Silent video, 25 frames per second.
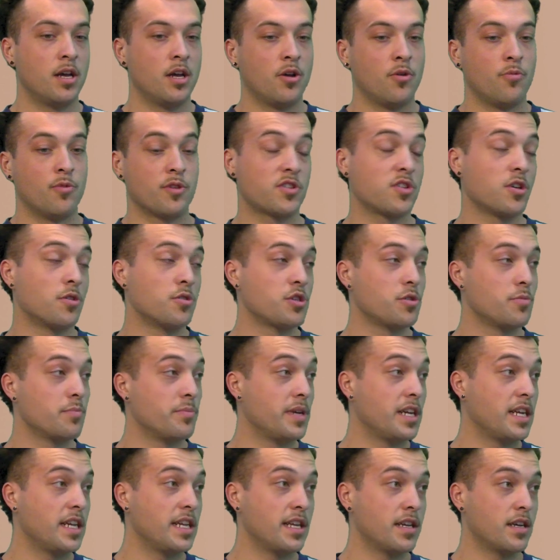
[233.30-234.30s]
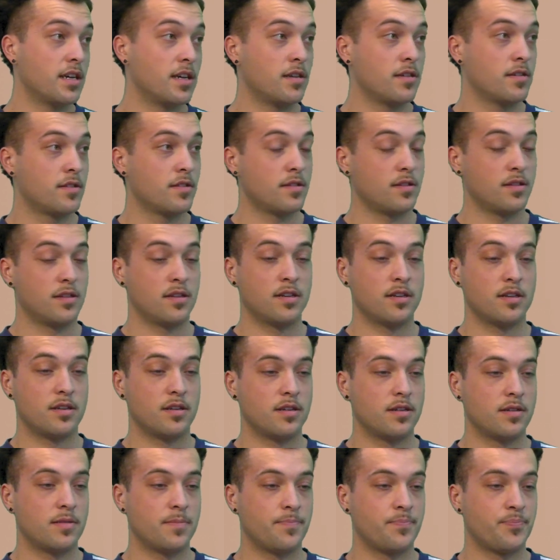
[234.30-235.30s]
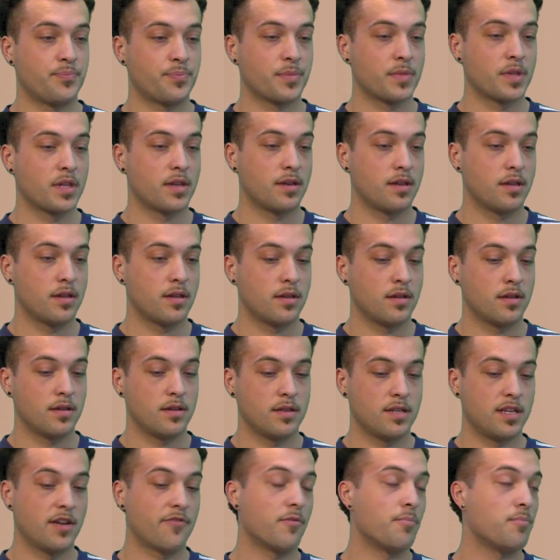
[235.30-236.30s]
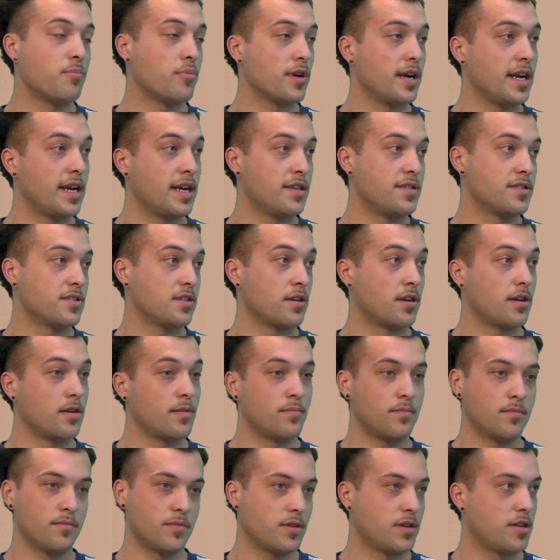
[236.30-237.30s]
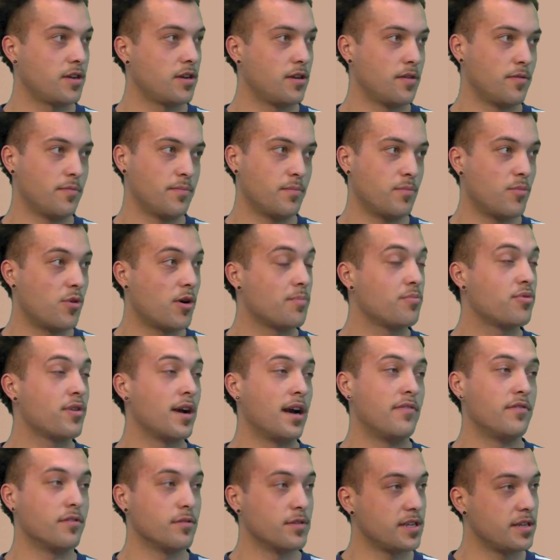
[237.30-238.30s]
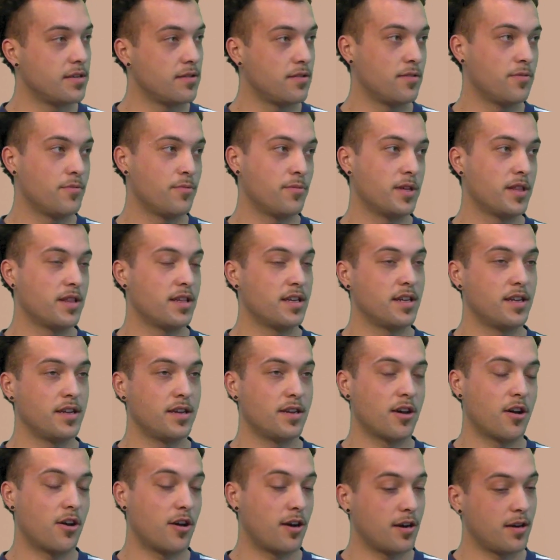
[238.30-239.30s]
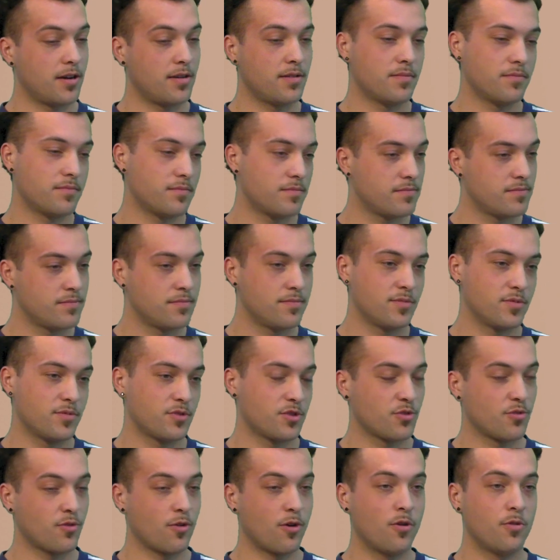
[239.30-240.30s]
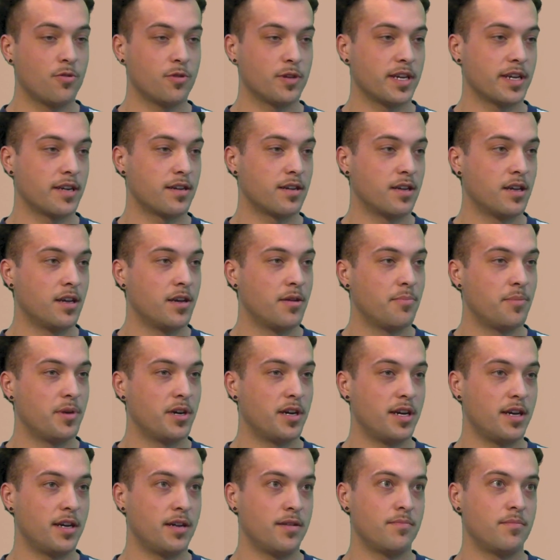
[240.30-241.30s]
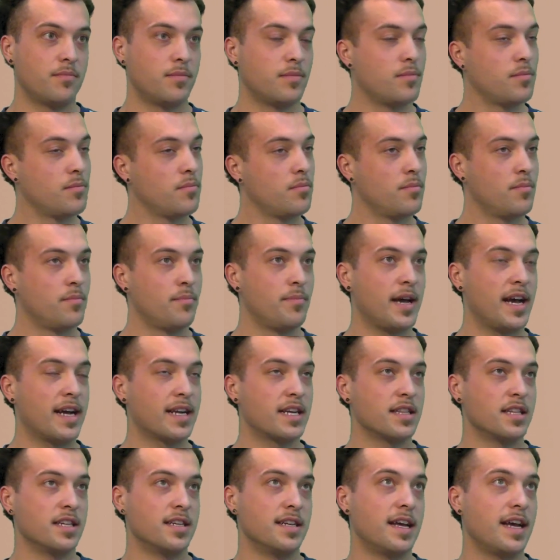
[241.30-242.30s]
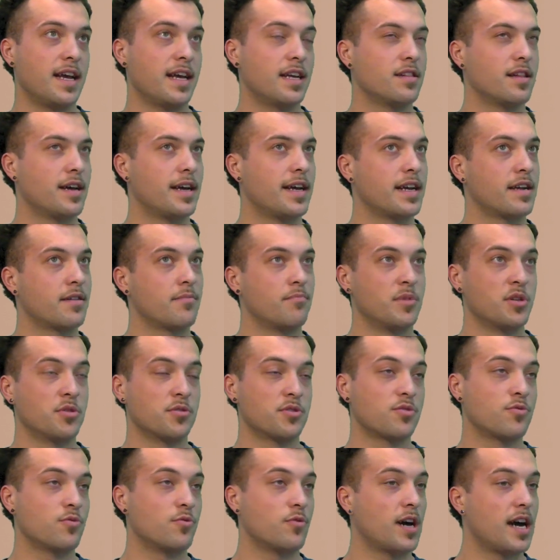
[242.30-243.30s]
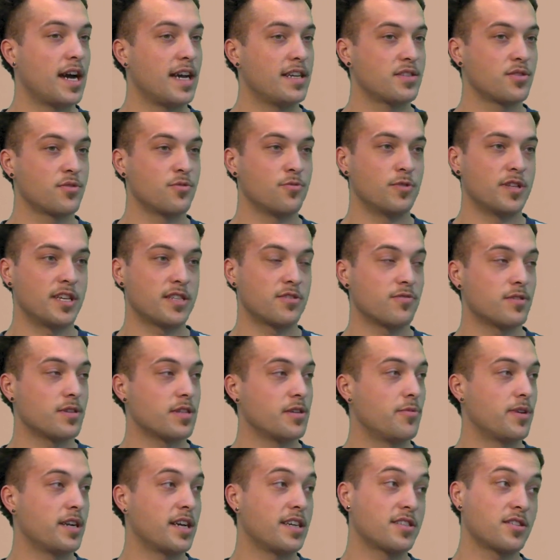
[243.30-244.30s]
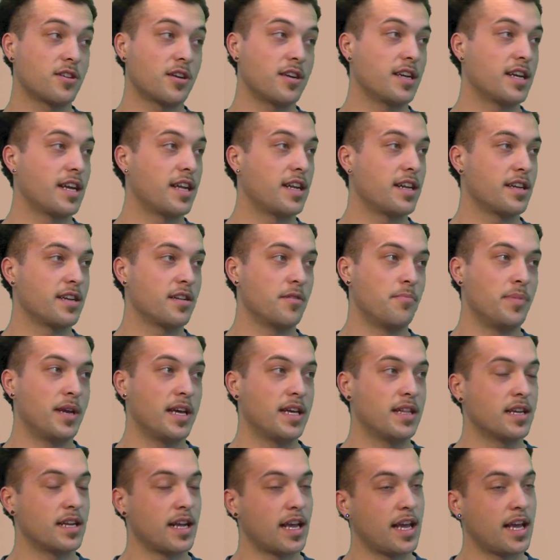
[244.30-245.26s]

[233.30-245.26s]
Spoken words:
With social media, the different brands are, more prevalent within our scrolling. But back in the day, like middle school, high school, that's really when I started getting into Bathing